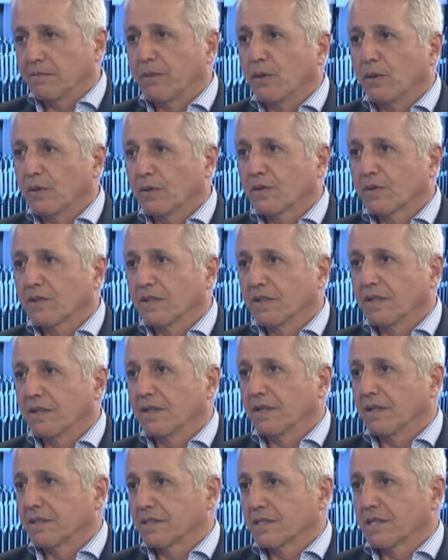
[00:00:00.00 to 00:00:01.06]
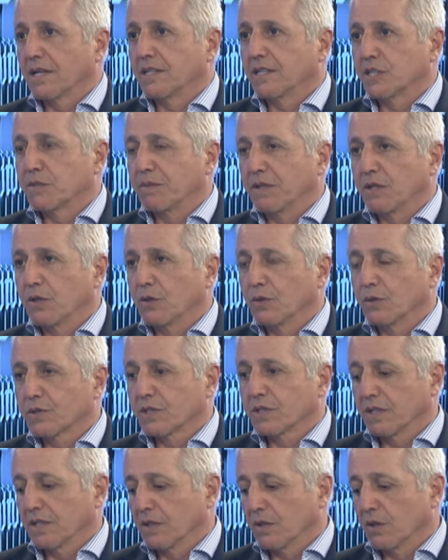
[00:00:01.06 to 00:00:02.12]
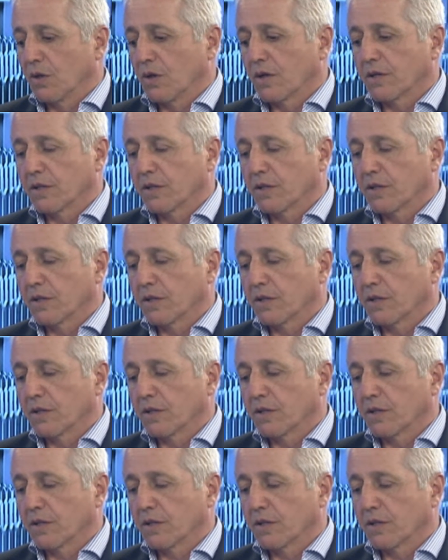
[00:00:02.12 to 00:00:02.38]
Perth, and I say this because a lot